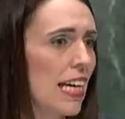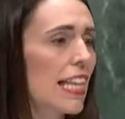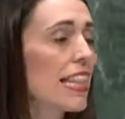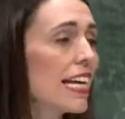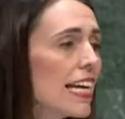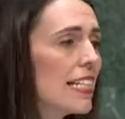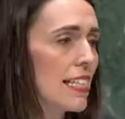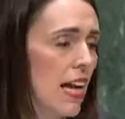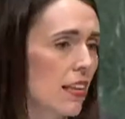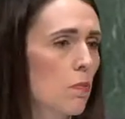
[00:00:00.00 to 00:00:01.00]

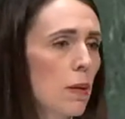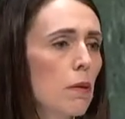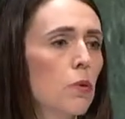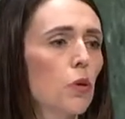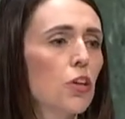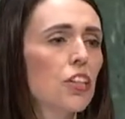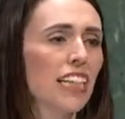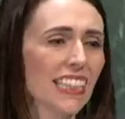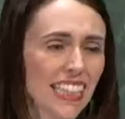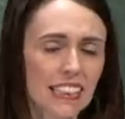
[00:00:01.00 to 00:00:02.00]
These are the people who
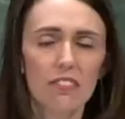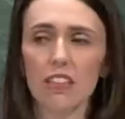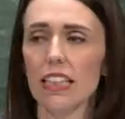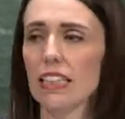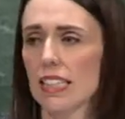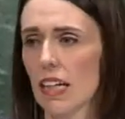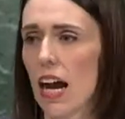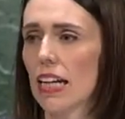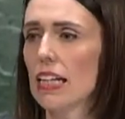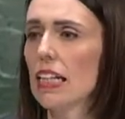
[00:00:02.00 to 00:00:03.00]
collectively
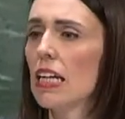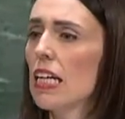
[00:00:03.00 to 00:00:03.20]
decided